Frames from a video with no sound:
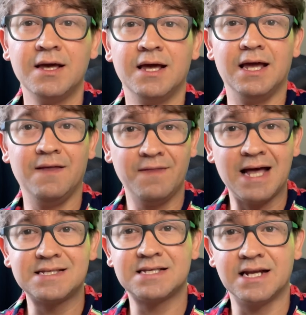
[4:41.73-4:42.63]
in
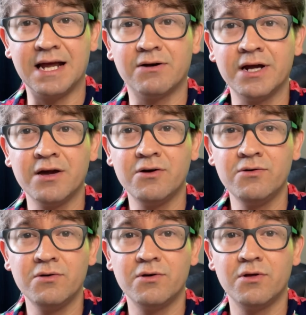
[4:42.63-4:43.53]
that
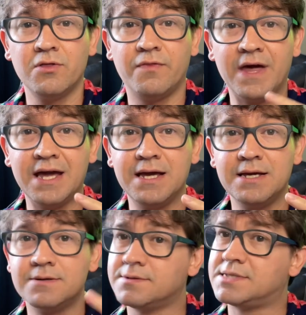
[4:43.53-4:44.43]
scenario,
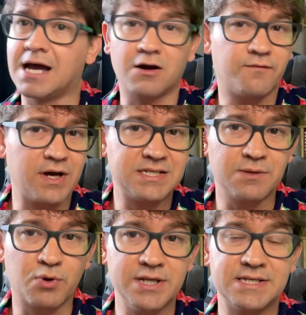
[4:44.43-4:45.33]
they sacrifice the
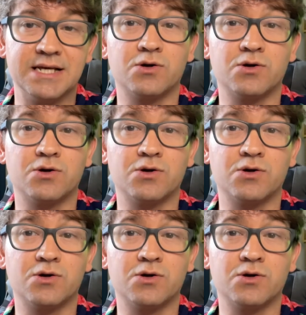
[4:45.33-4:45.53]
princess